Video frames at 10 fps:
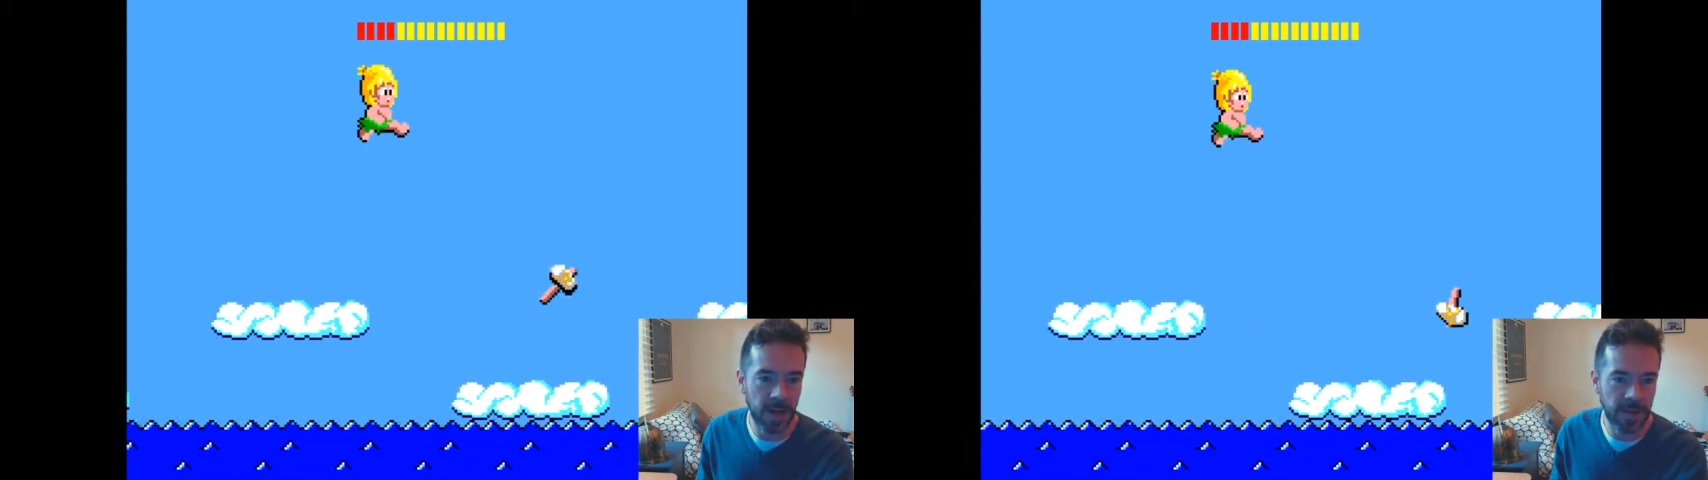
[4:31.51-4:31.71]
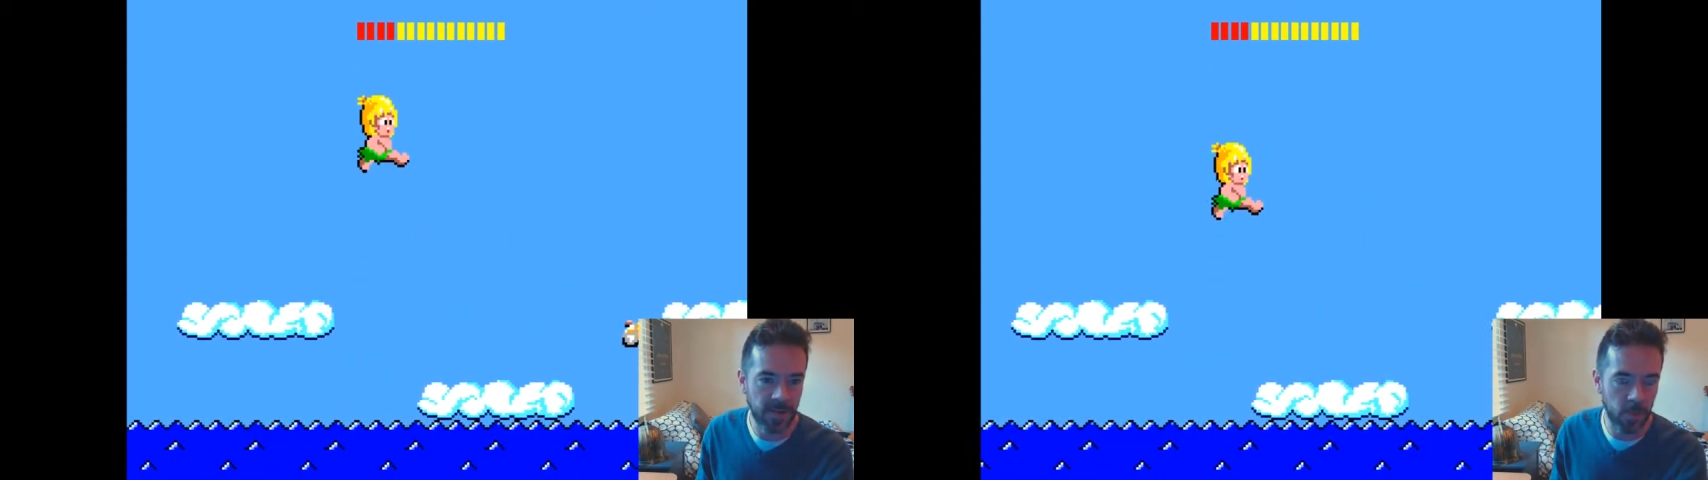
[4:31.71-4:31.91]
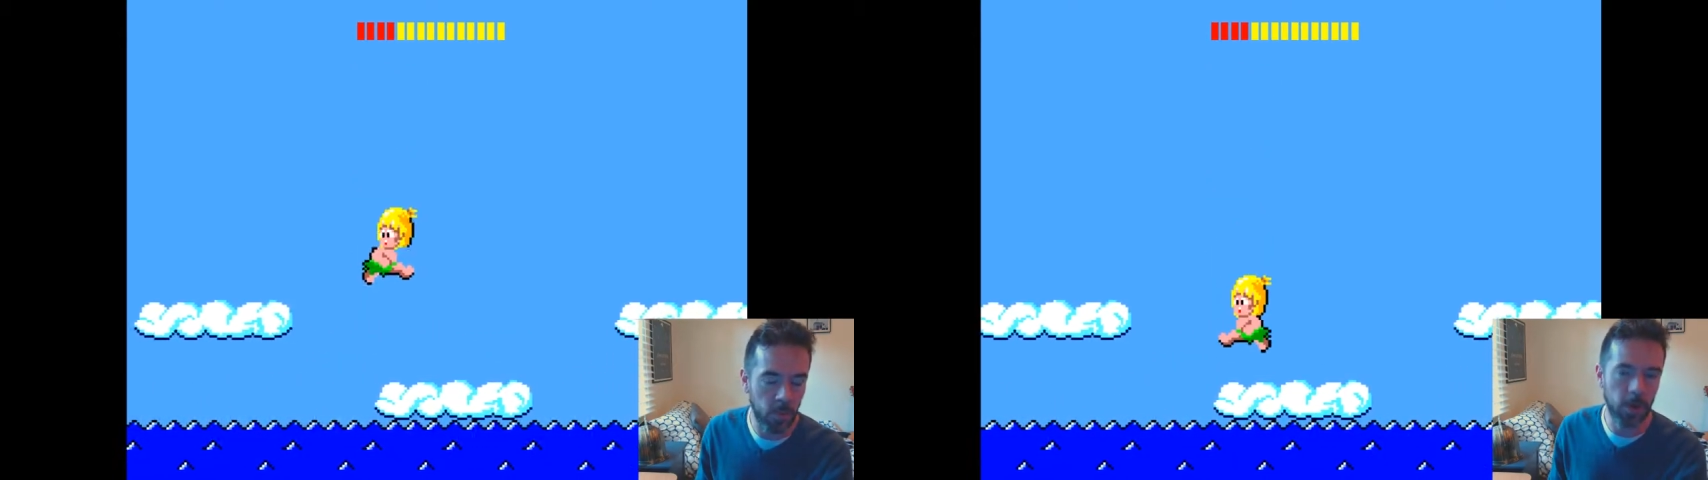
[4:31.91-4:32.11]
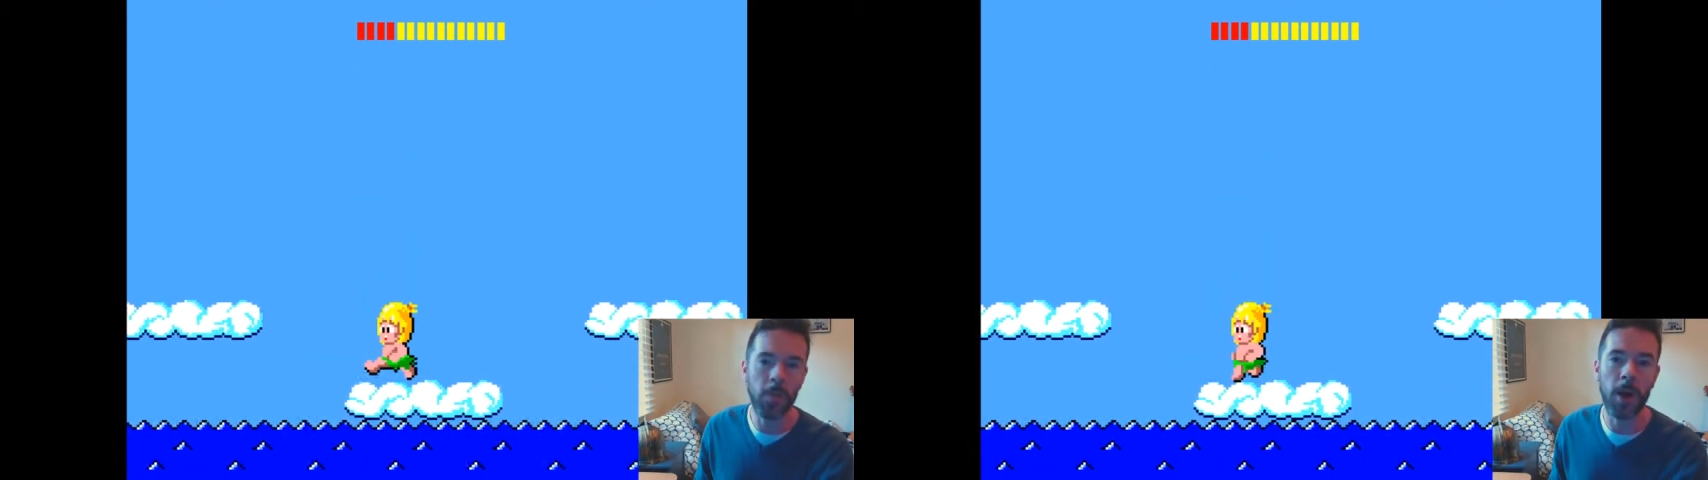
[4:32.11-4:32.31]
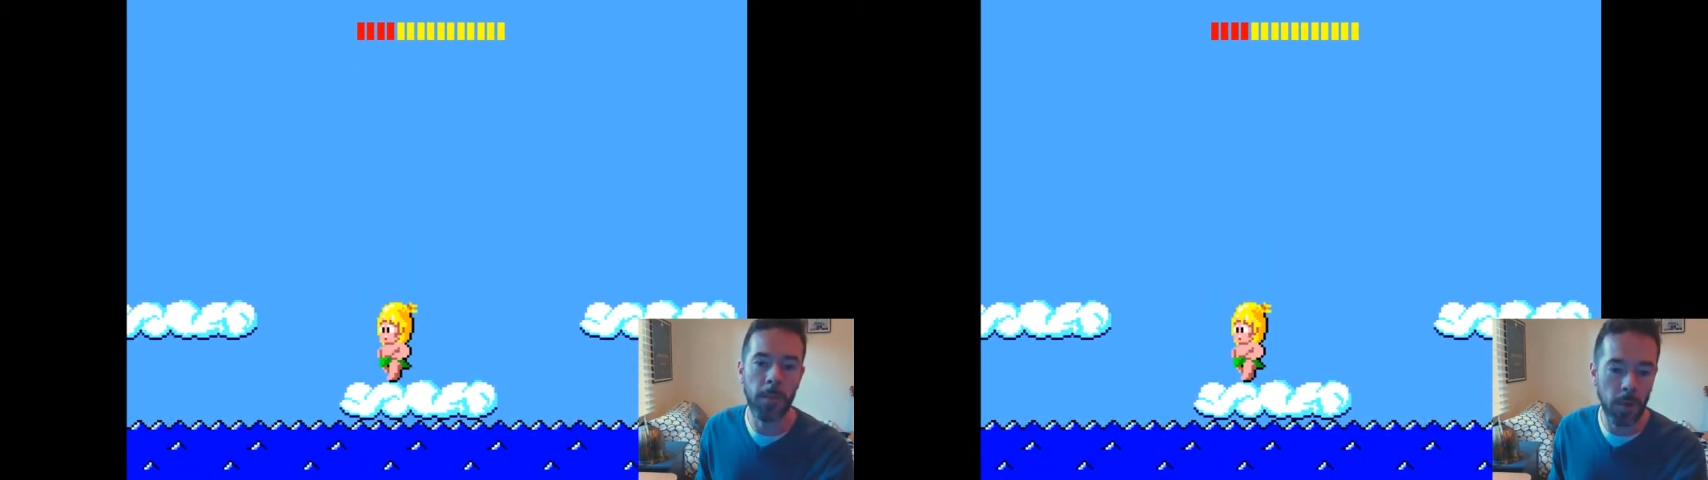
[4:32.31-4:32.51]
I saw Wonder
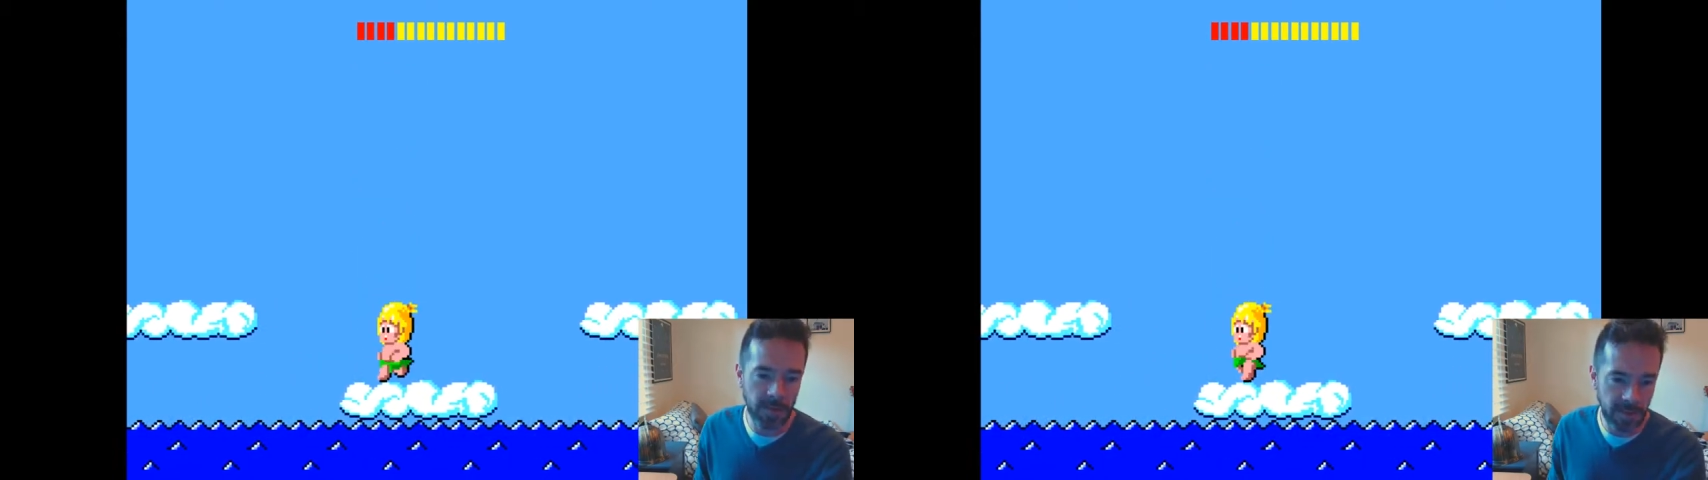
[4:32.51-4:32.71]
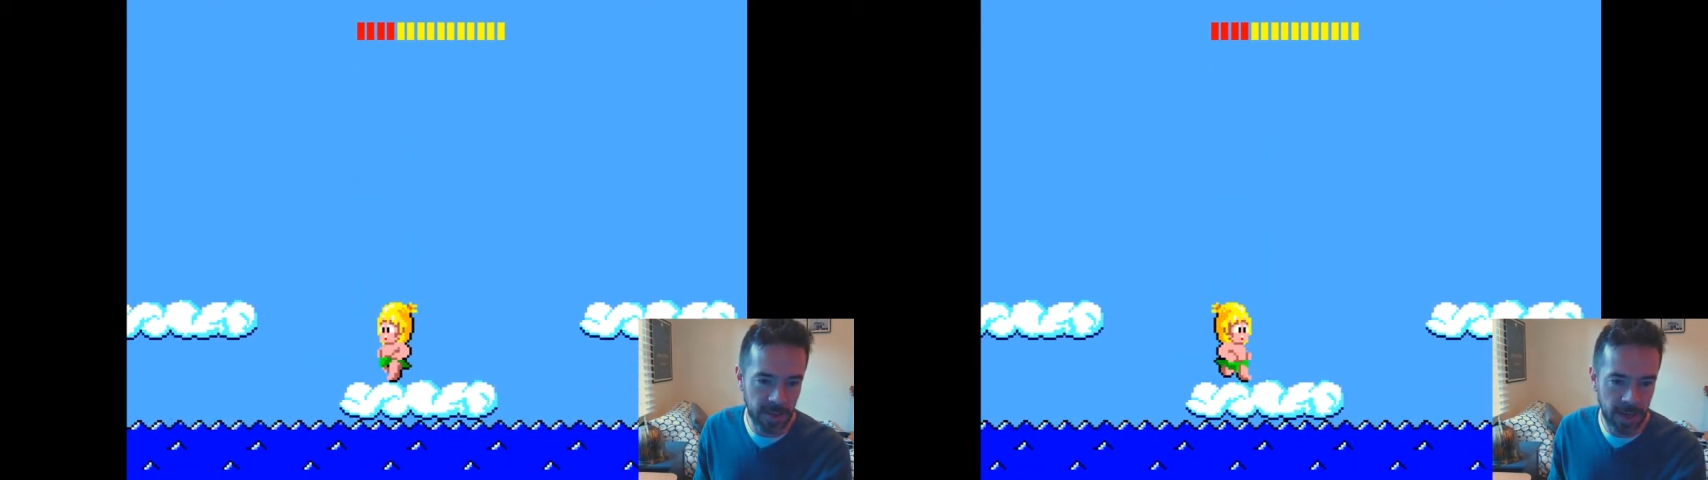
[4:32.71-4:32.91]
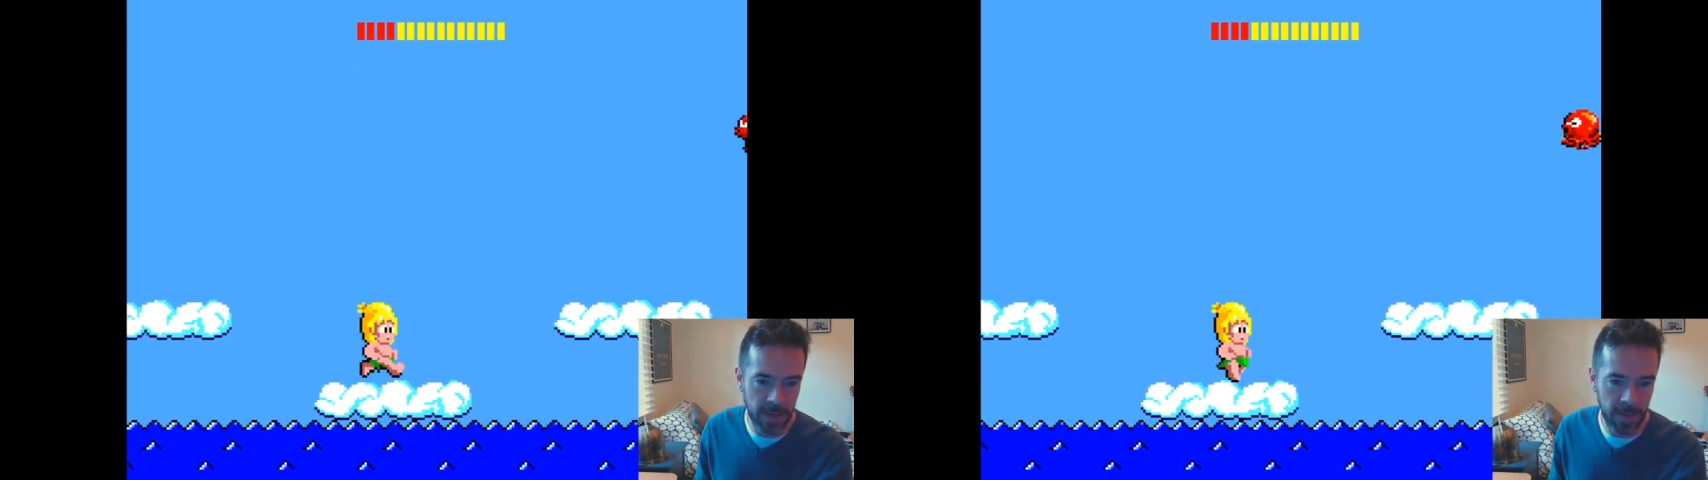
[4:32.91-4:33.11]
Boy and Monsterland